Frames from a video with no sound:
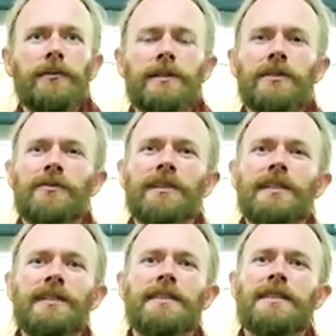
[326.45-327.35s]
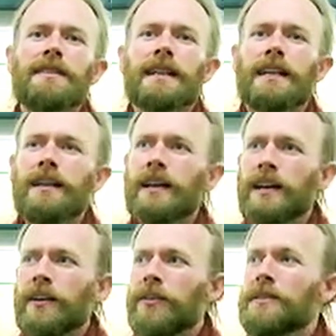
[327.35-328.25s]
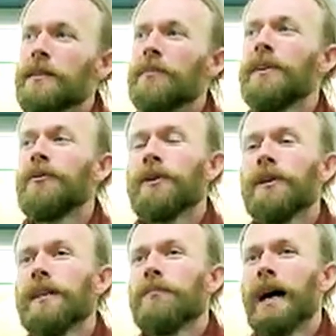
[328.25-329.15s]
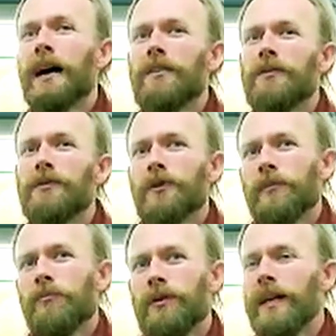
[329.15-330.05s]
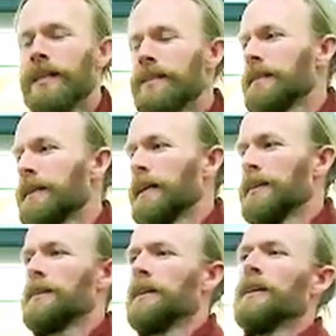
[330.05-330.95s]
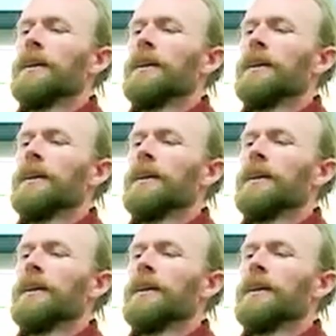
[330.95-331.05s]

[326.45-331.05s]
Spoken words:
which is really just to say there's something really powerful and bright and